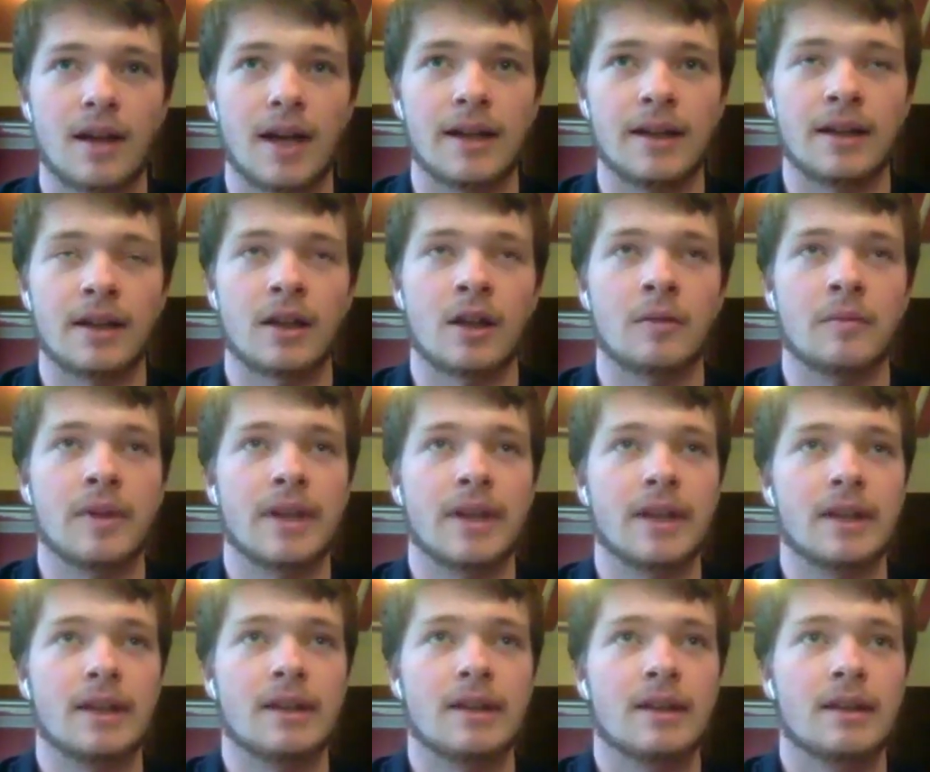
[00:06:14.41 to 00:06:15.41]
I didn't come
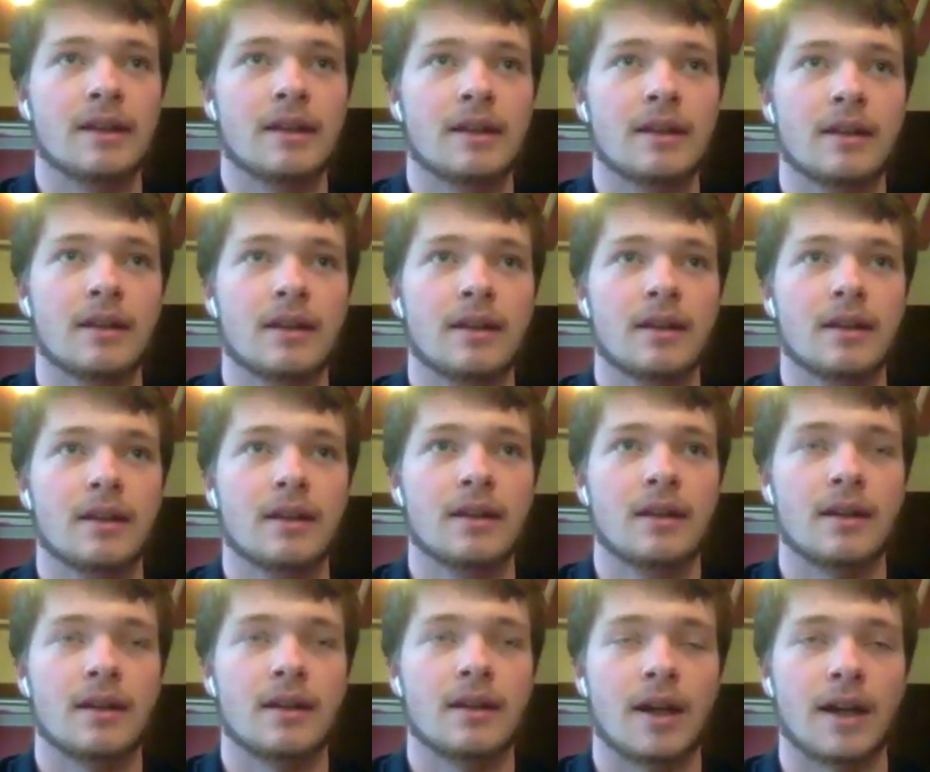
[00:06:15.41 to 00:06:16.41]
in.
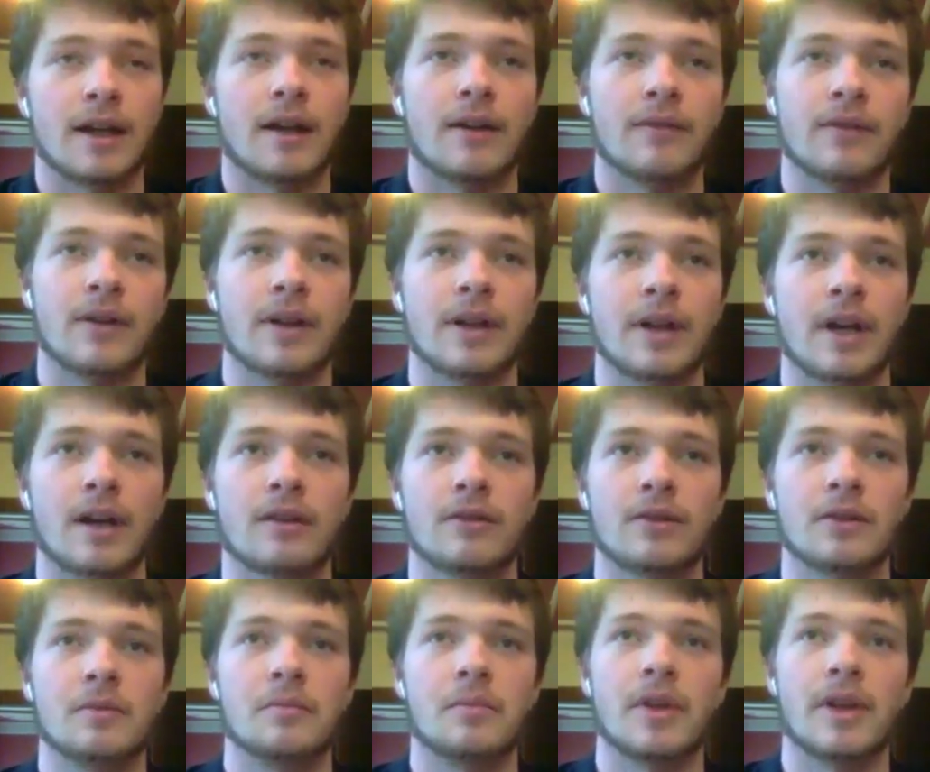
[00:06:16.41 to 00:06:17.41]
I finally got cleared
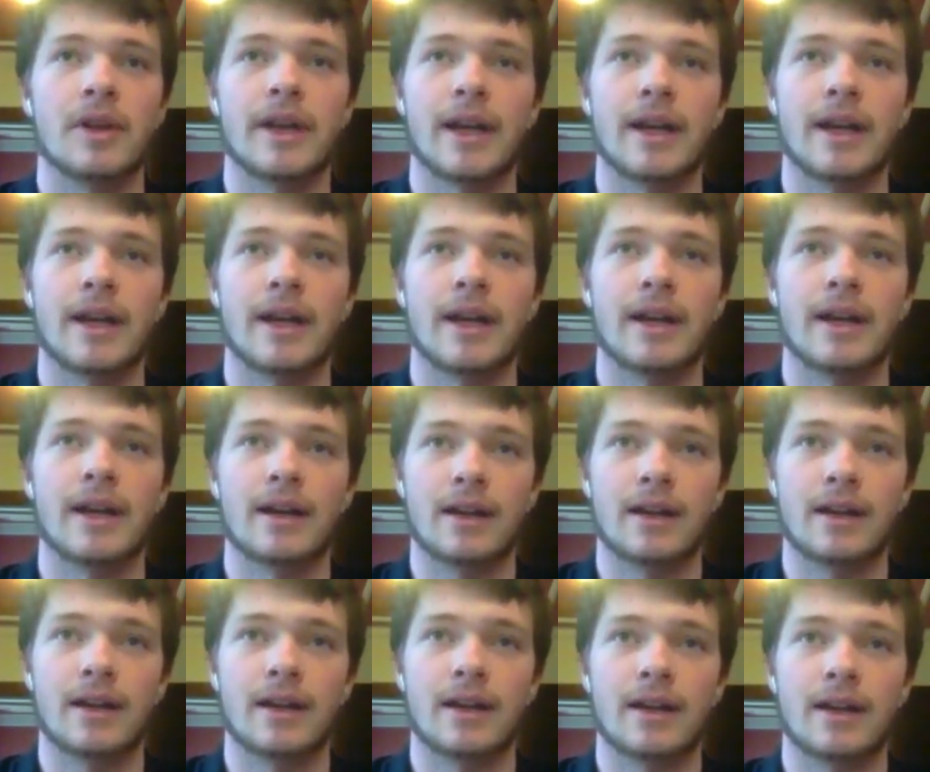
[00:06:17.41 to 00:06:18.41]
to play
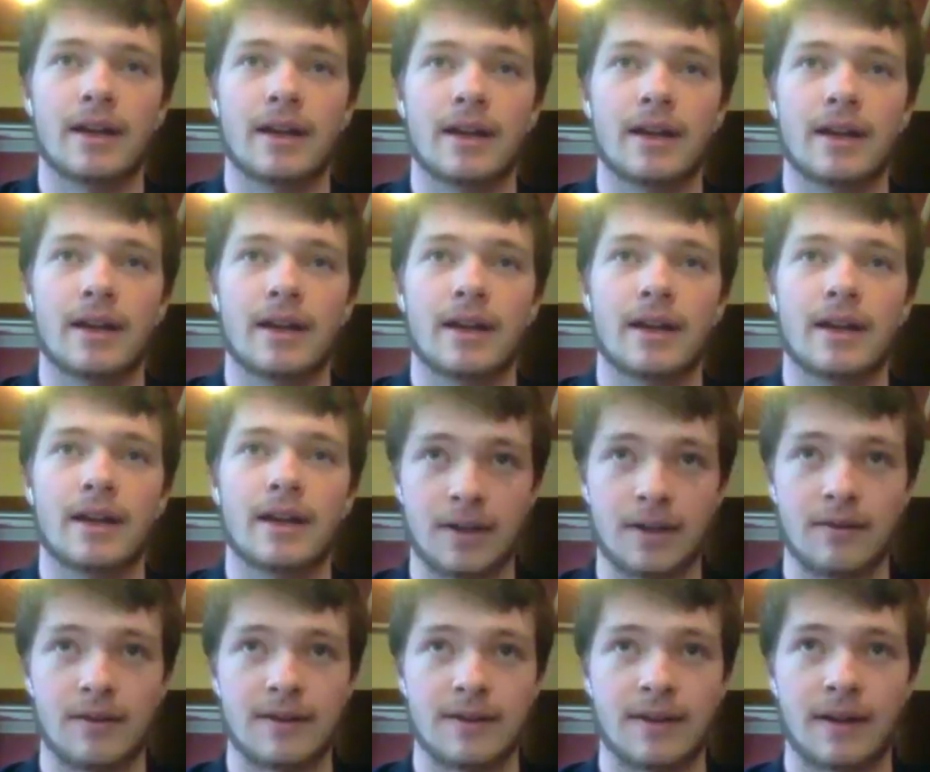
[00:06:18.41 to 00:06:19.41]
towards
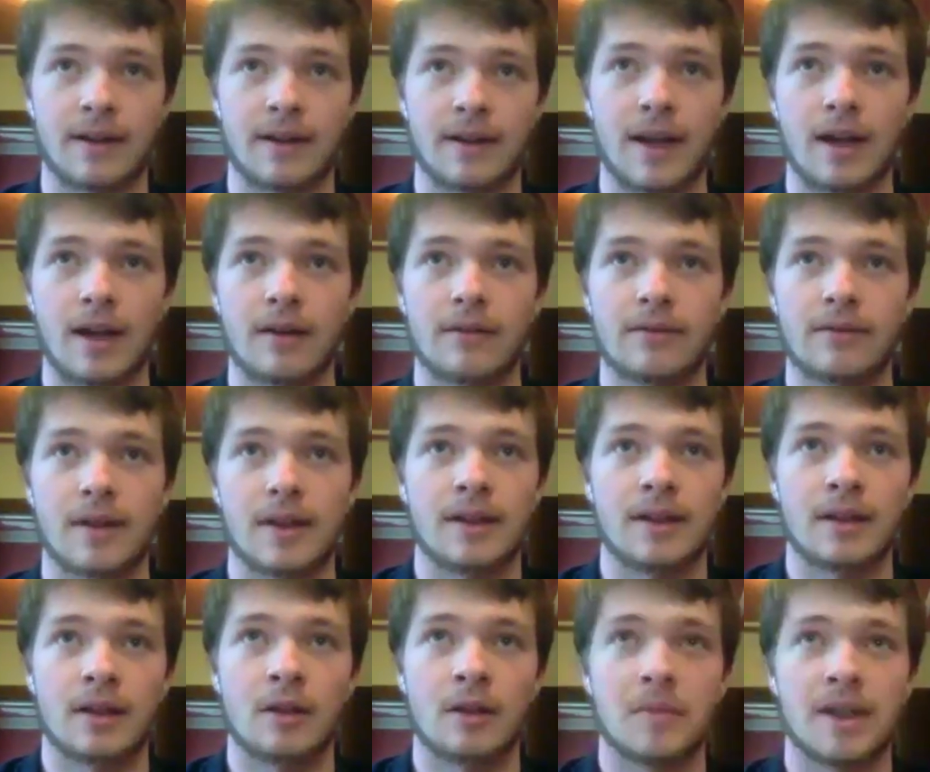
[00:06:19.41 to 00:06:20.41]
the end of the second half. I
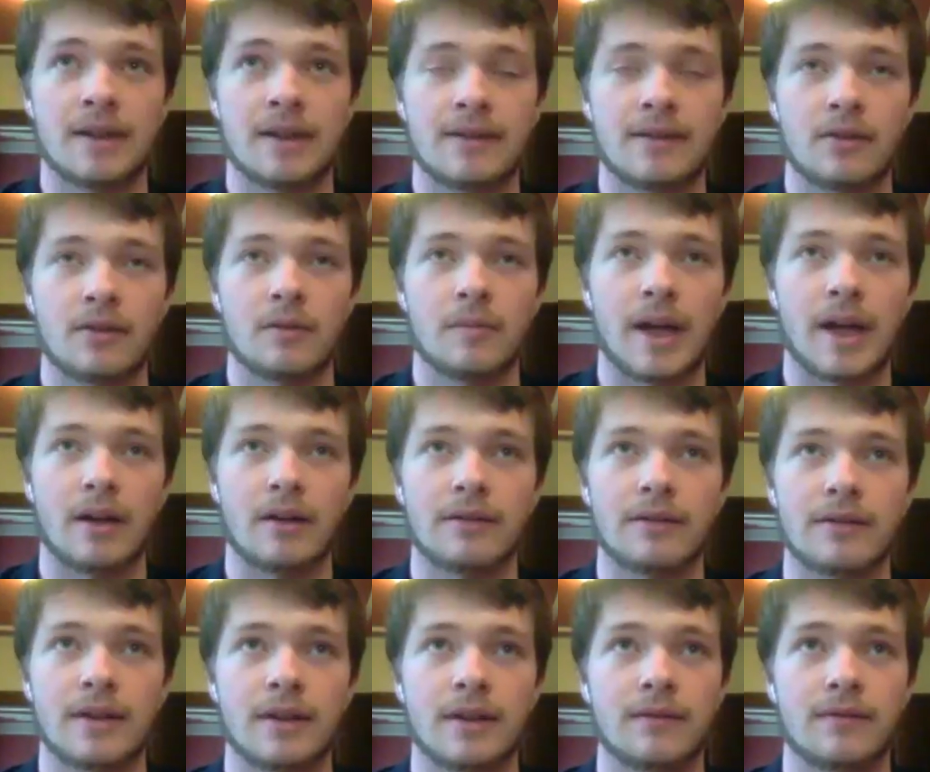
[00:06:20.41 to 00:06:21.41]
didn't come in until about
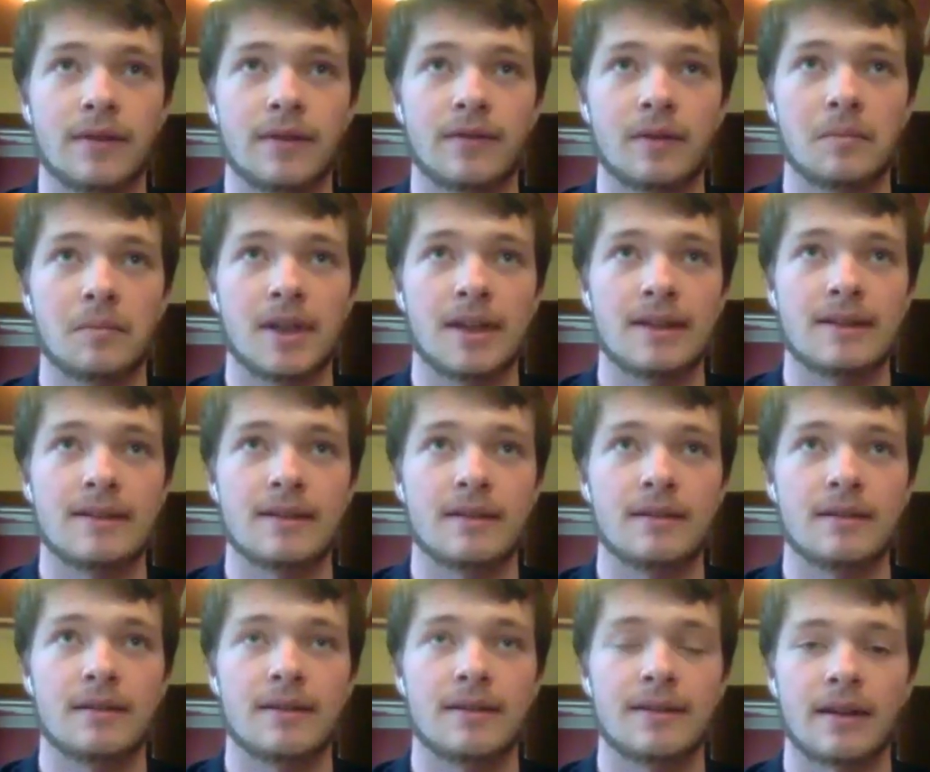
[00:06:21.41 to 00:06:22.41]
10, 15 minutes into
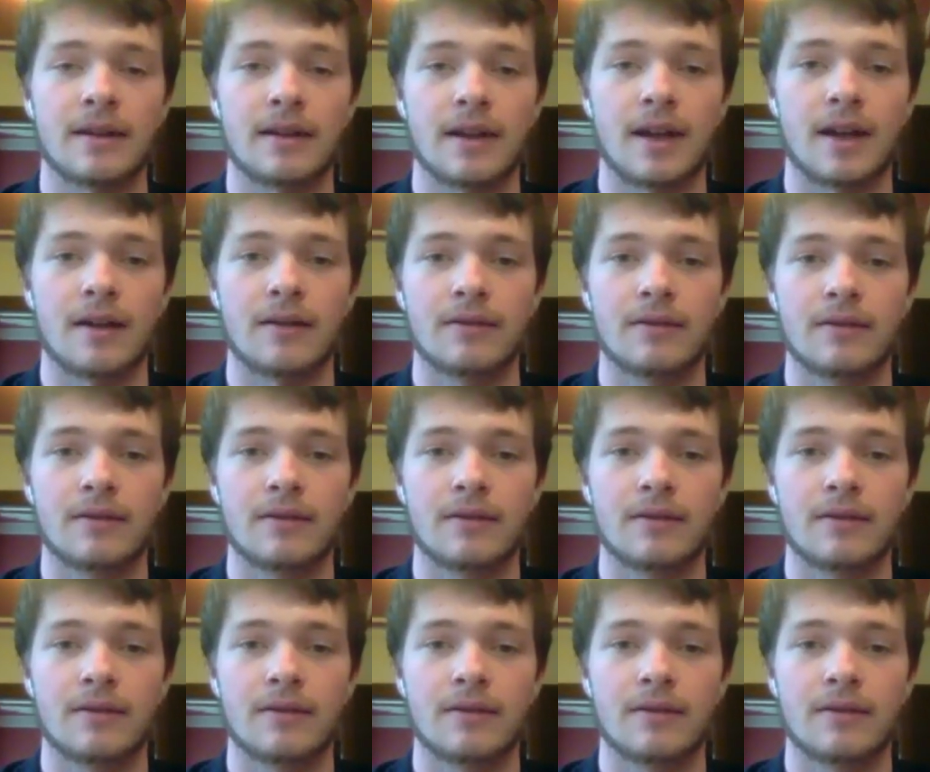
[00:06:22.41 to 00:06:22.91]
the second half,